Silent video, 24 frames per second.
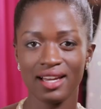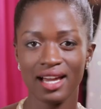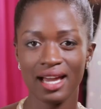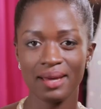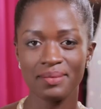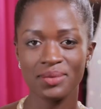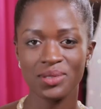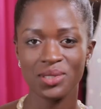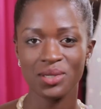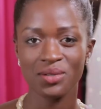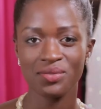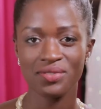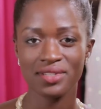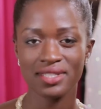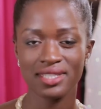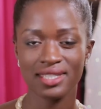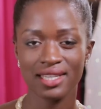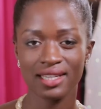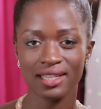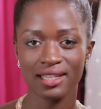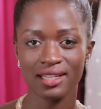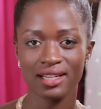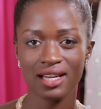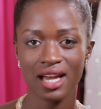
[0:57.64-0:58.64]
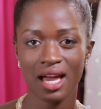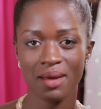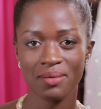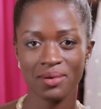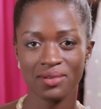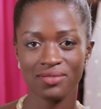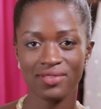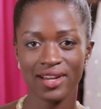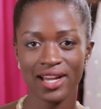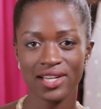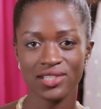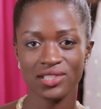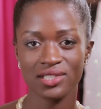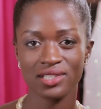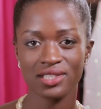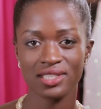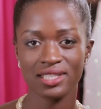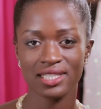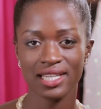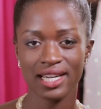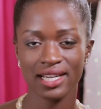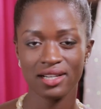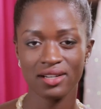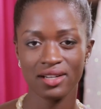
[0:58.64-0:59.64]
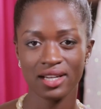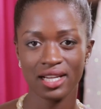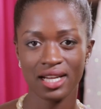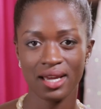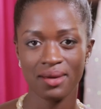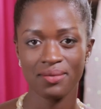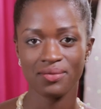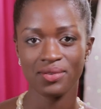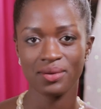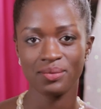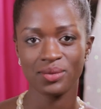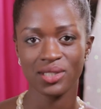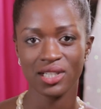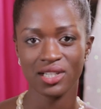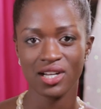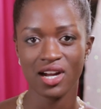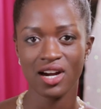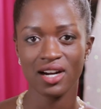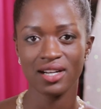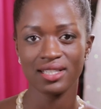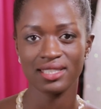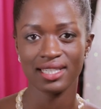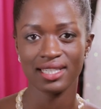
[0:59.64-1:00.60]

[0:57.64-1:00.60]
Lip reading: I'm Sophie Zinga. I'm a fashion designer, and I'm from Dakar,